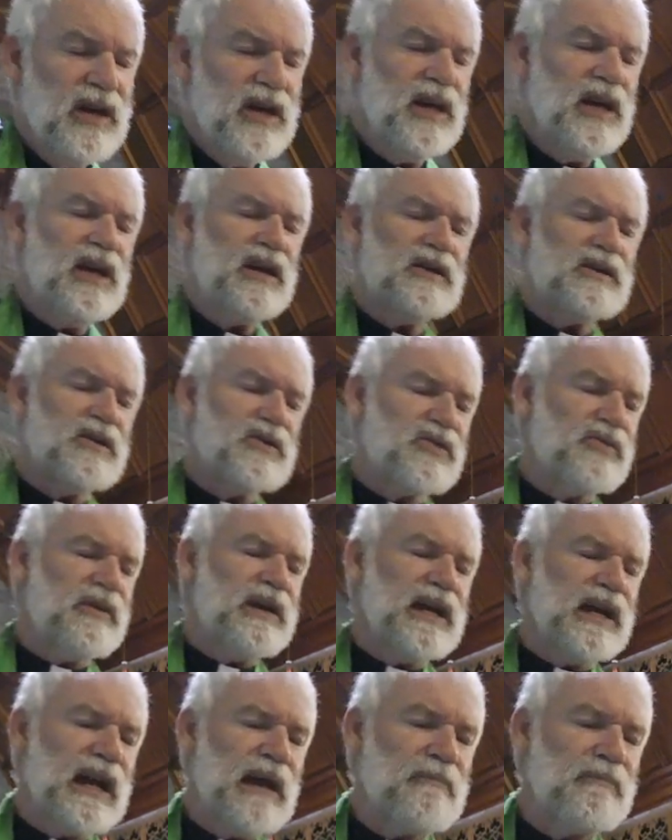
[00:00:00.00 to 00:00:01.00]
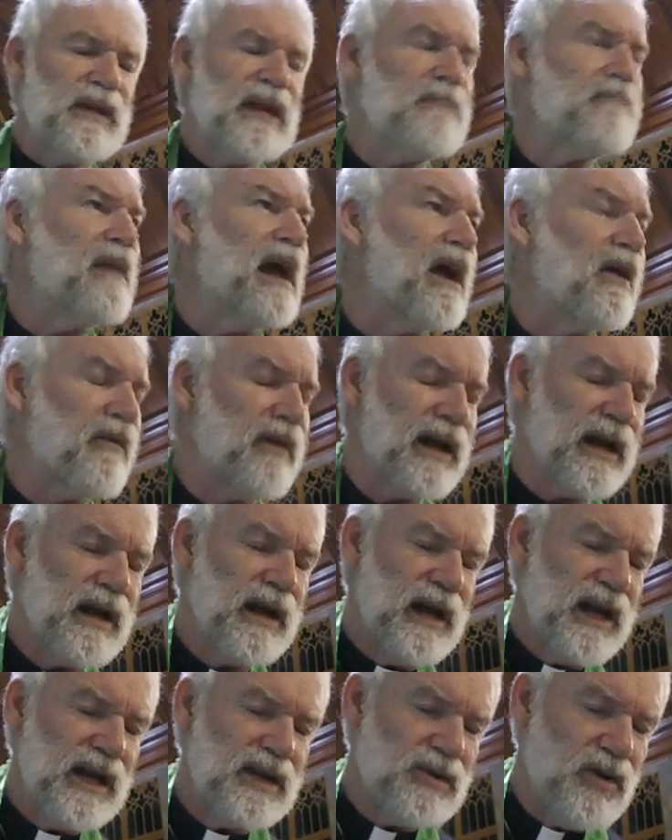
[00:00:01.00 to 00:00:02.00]
Eat, drink, and be merry.
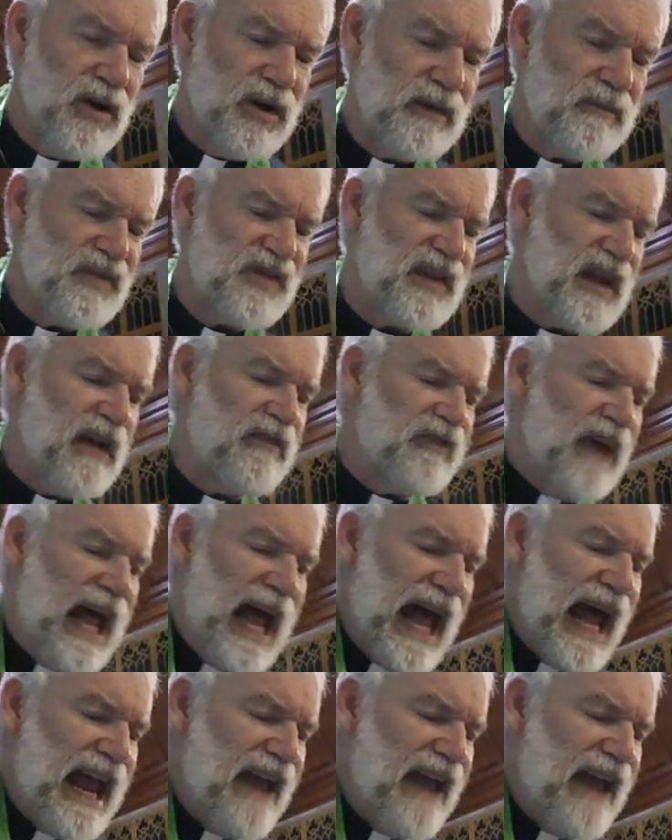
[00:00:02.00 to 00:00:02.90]
He told himself, I